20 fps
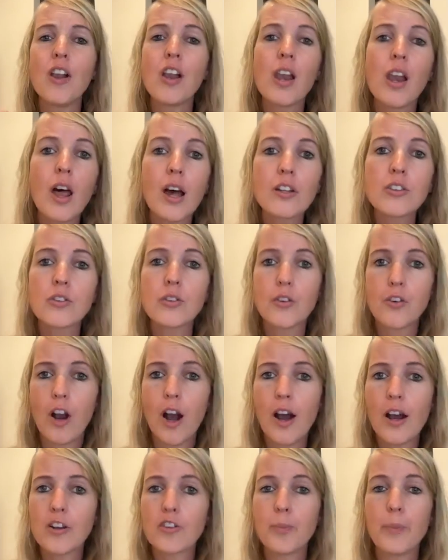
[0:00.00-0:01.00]
lots of
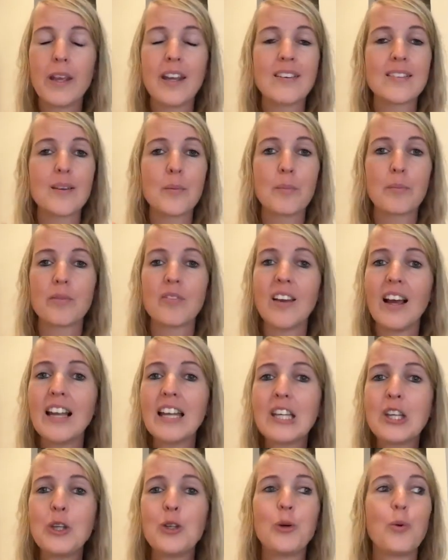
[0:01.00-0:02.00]
cost because I'm
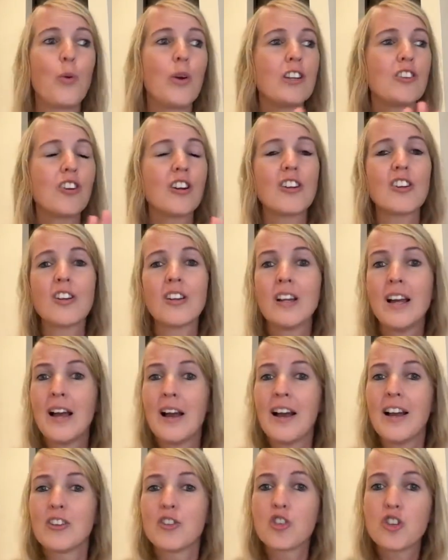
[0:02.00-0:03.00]
telling you which are the
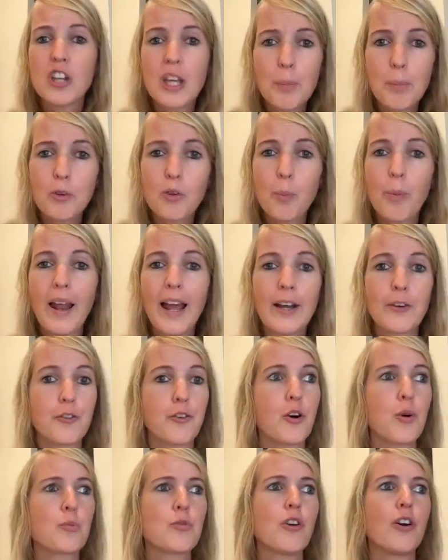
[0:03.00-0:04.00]
cheapest
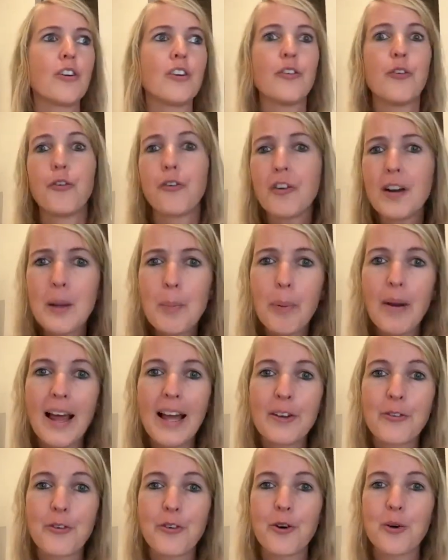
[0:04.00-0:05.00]
platforms or the free
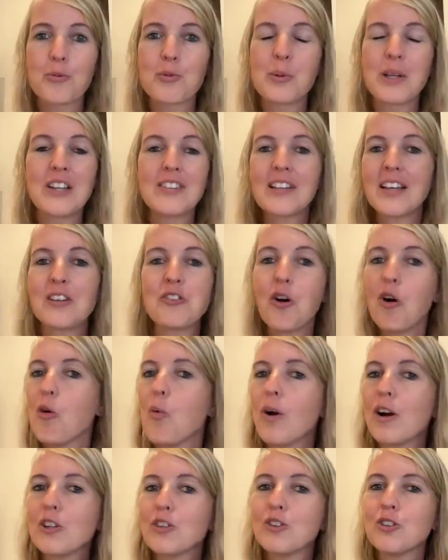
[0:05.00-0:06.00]
platforms because I don't
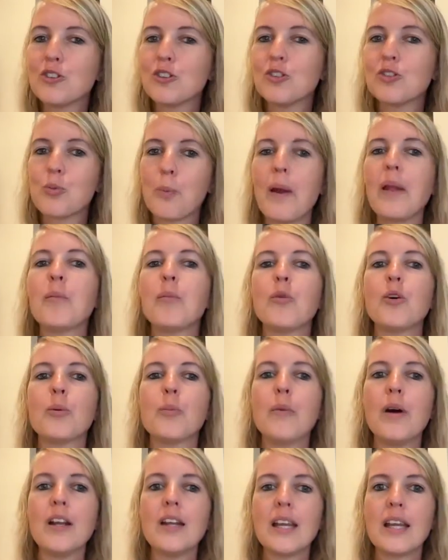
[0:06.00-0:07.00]
want you to spend more
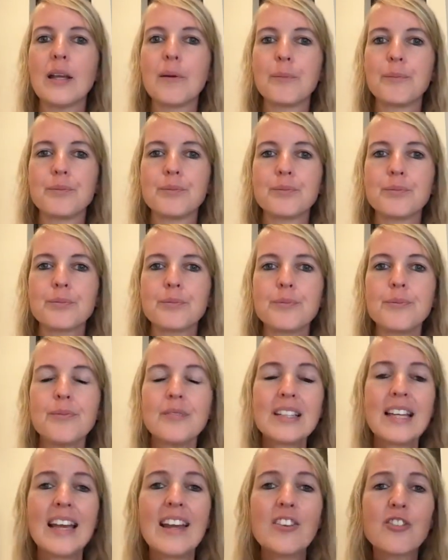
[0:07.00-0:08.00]
money.
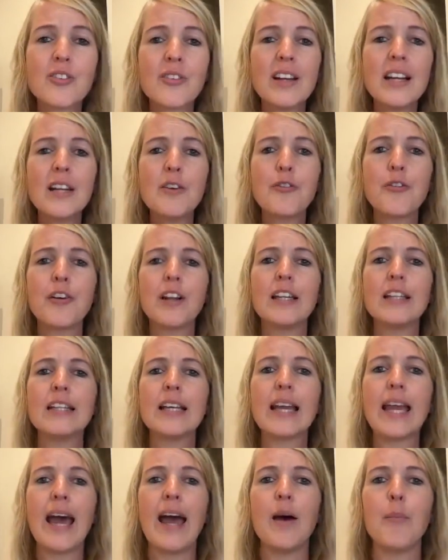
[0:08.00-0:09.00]
It's really filling the
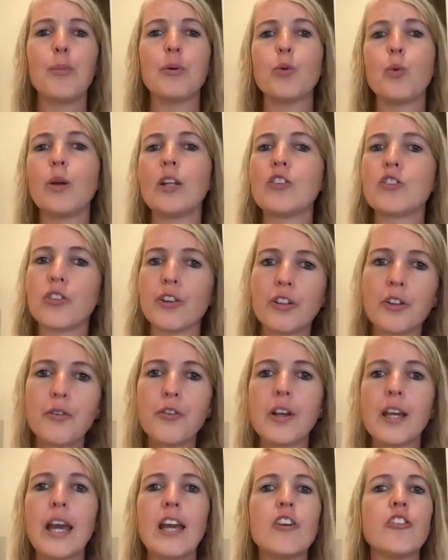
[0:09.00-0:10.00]
gap between
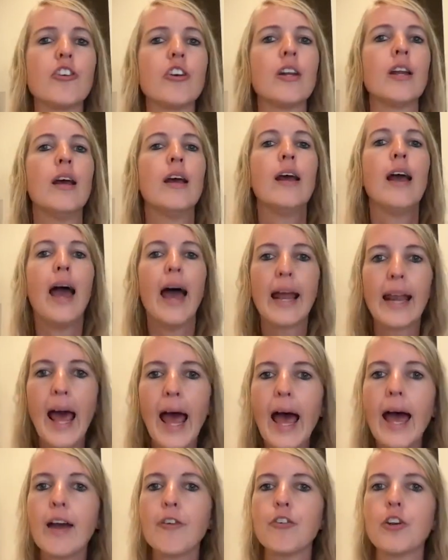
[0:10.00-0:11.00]
certification and
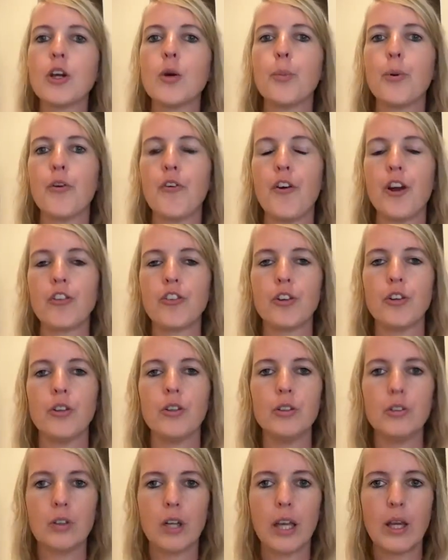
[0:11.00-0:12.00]
having a professional
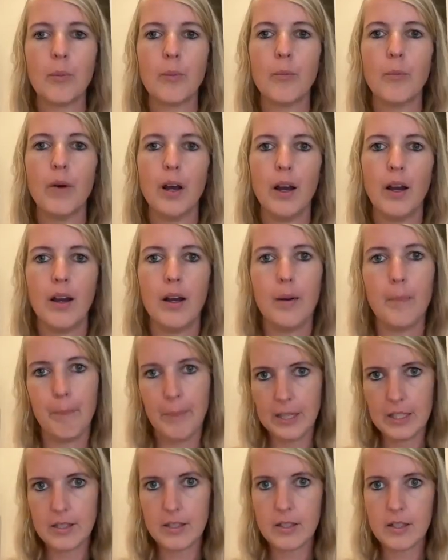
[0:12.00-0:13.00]
looking
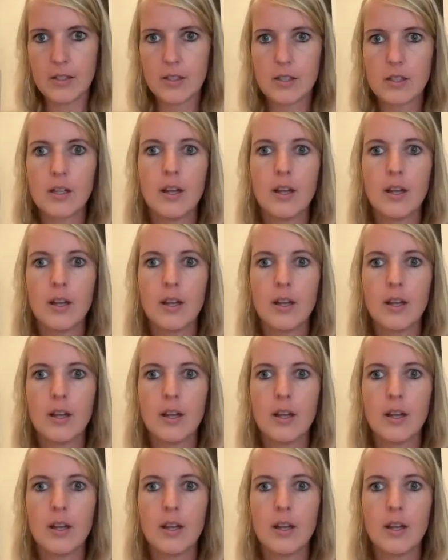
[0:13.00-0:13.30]
business